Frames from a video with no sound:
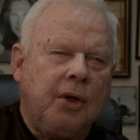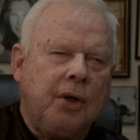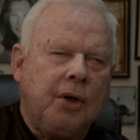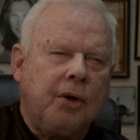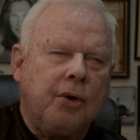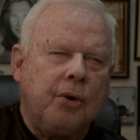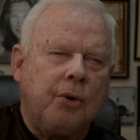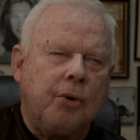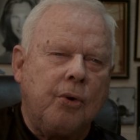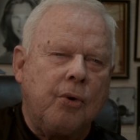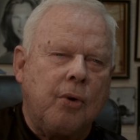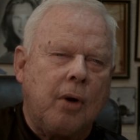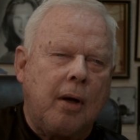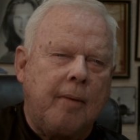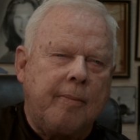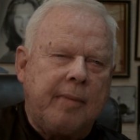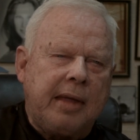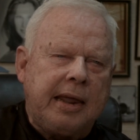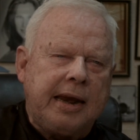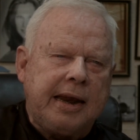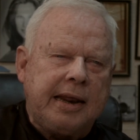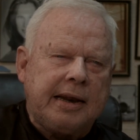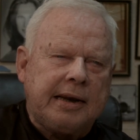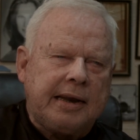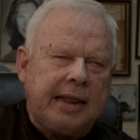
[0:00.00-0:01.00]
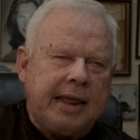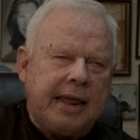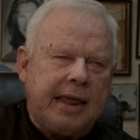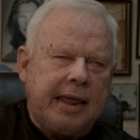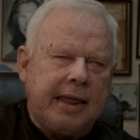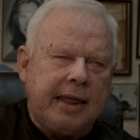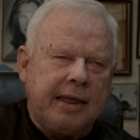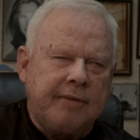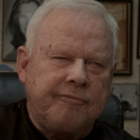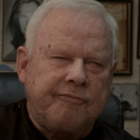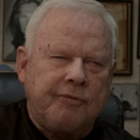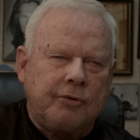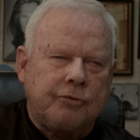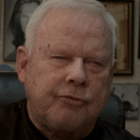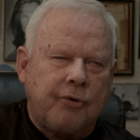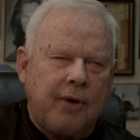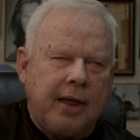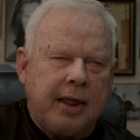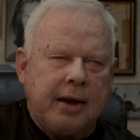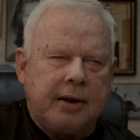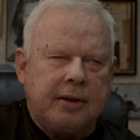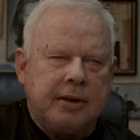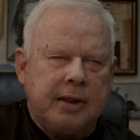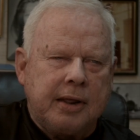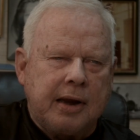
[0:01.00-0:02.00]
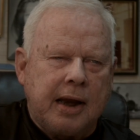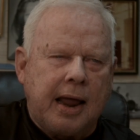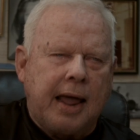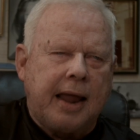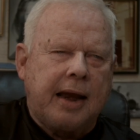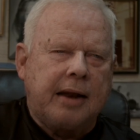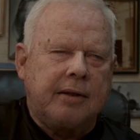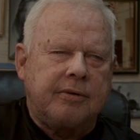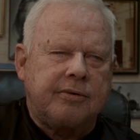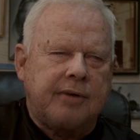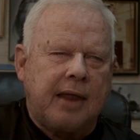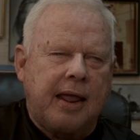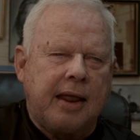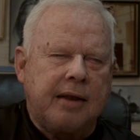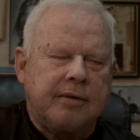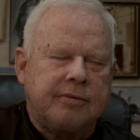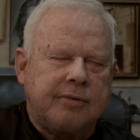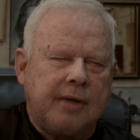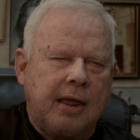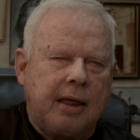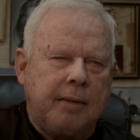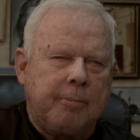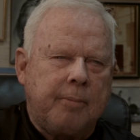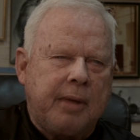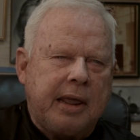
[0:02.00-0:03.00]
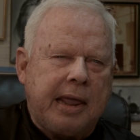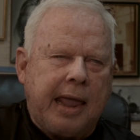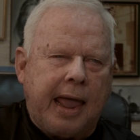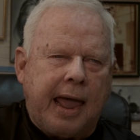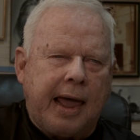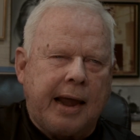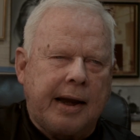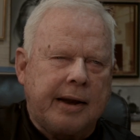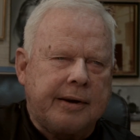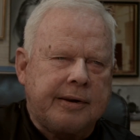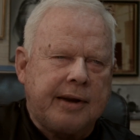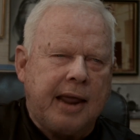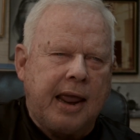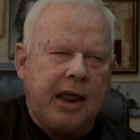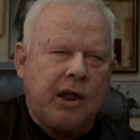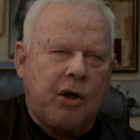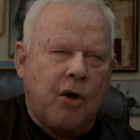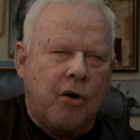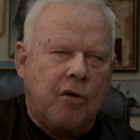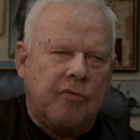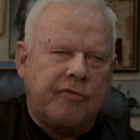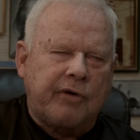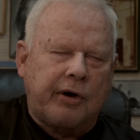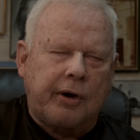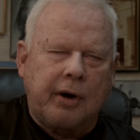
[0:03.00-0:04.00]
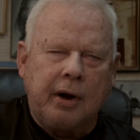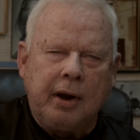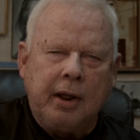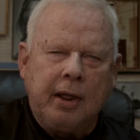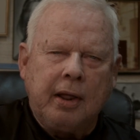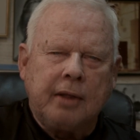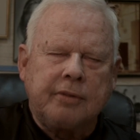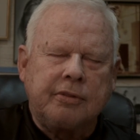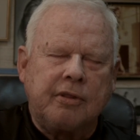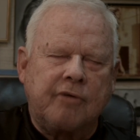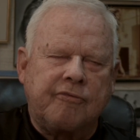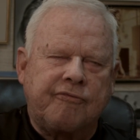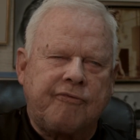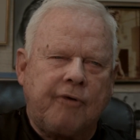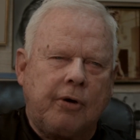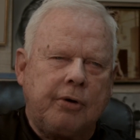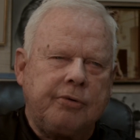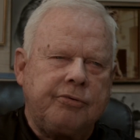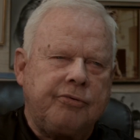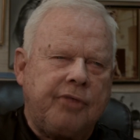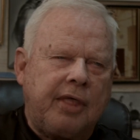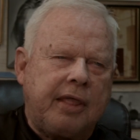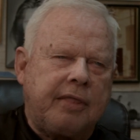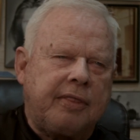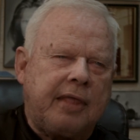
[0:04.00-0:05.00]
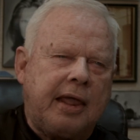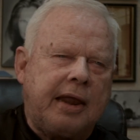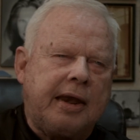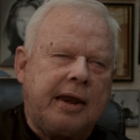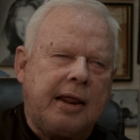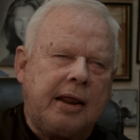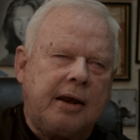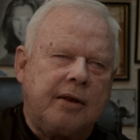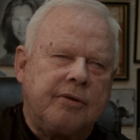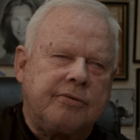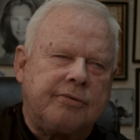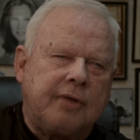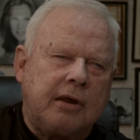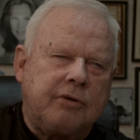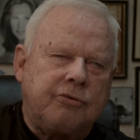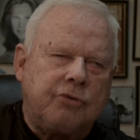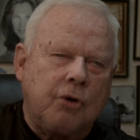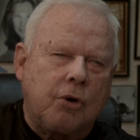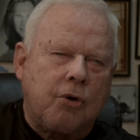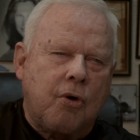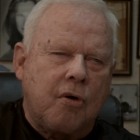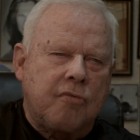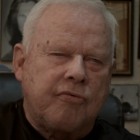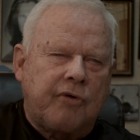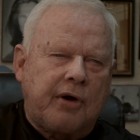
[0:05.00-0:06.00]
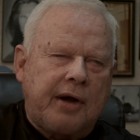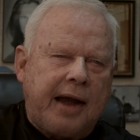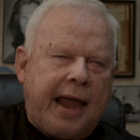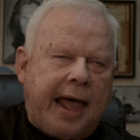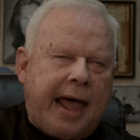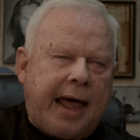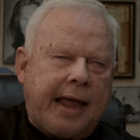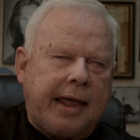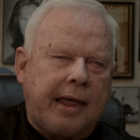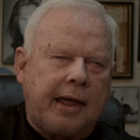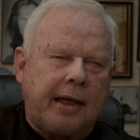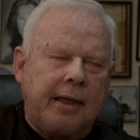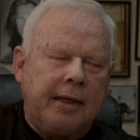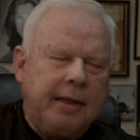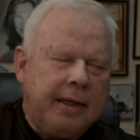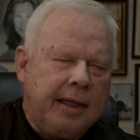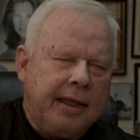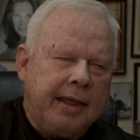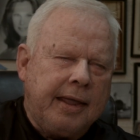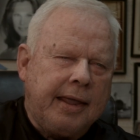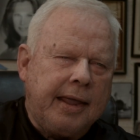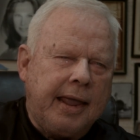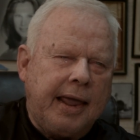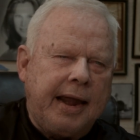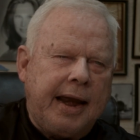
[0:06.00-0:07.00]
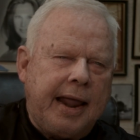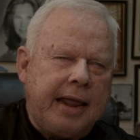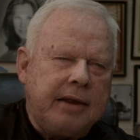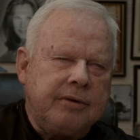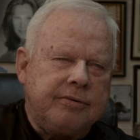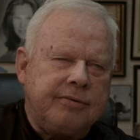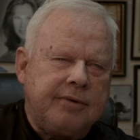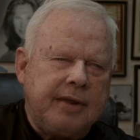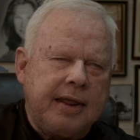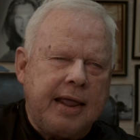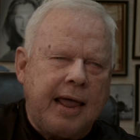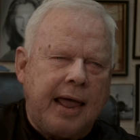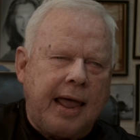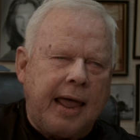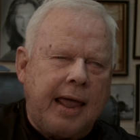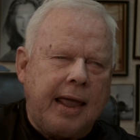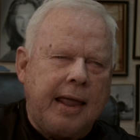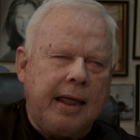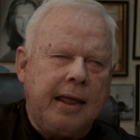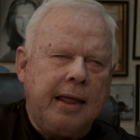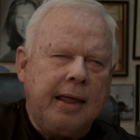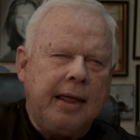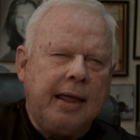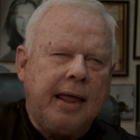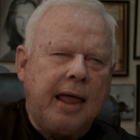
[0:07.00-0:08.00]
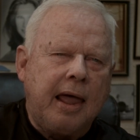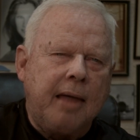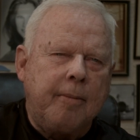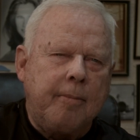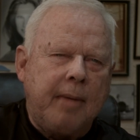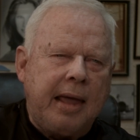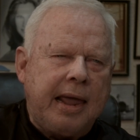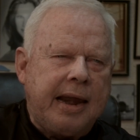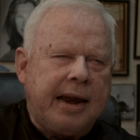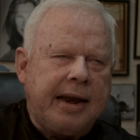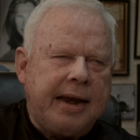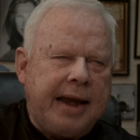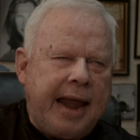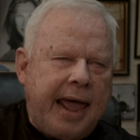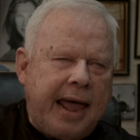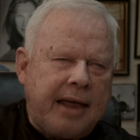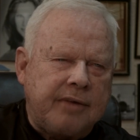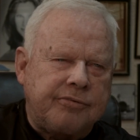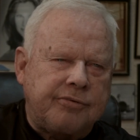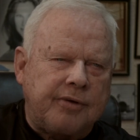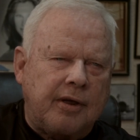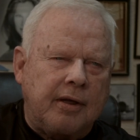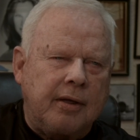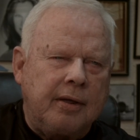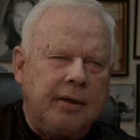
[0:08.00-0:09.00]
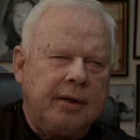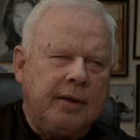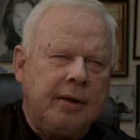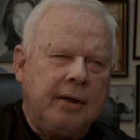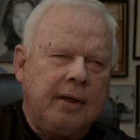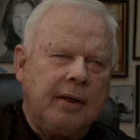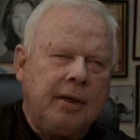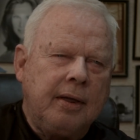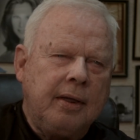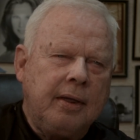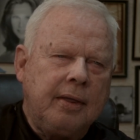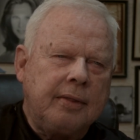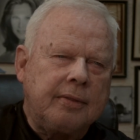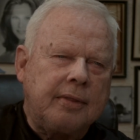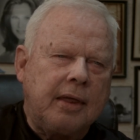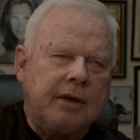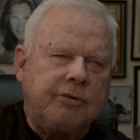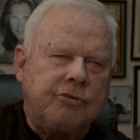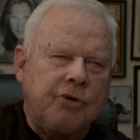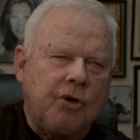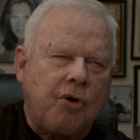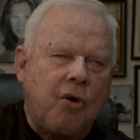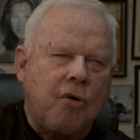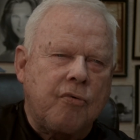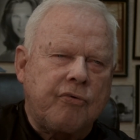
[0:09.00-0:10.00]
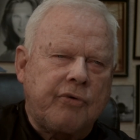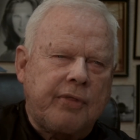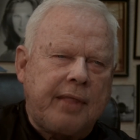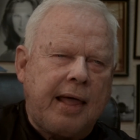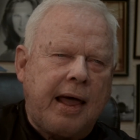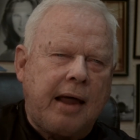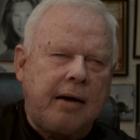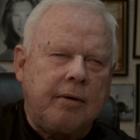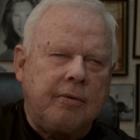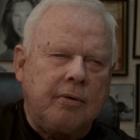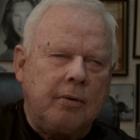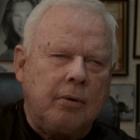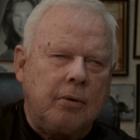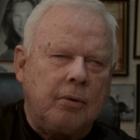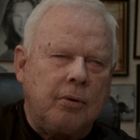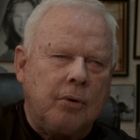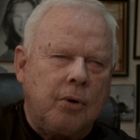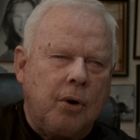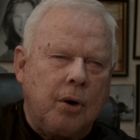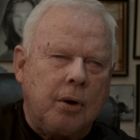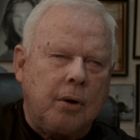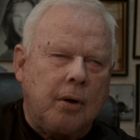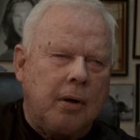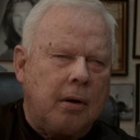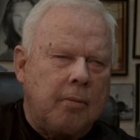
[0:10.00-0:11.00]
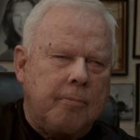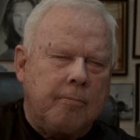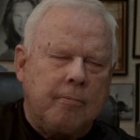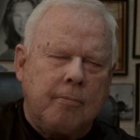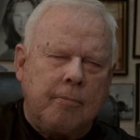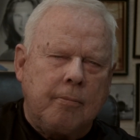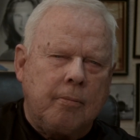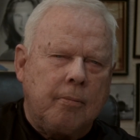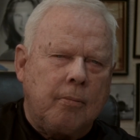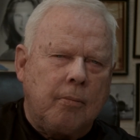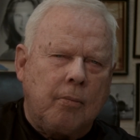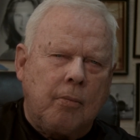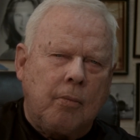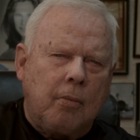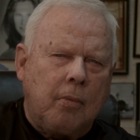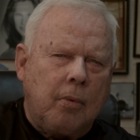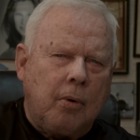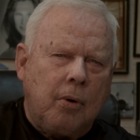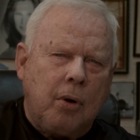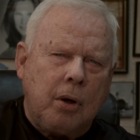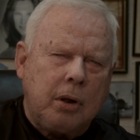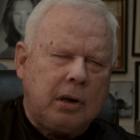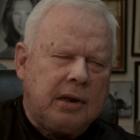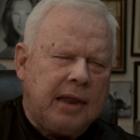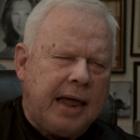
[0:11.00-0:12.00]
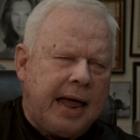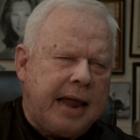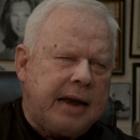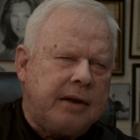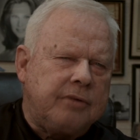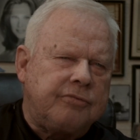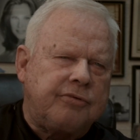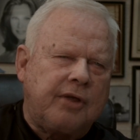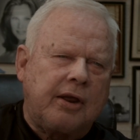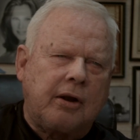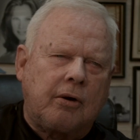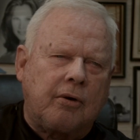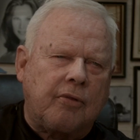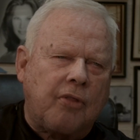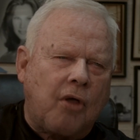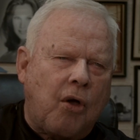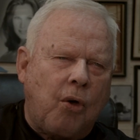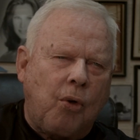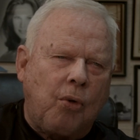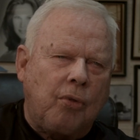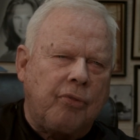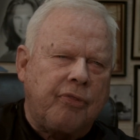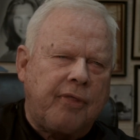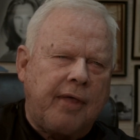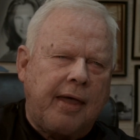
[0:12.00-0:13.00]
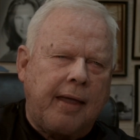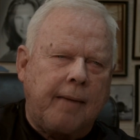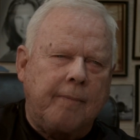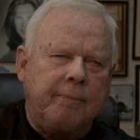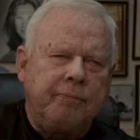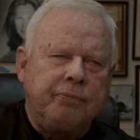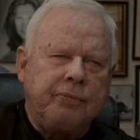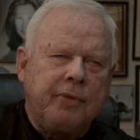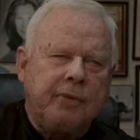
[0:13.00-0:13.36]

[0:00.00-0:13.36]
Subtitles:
who immediately infiltrated the United States and began a takeover. The first thing they did is they took over NACA, N-A-C-A, and made it NASA. They took over that hook, line, and sinker, the whole thing.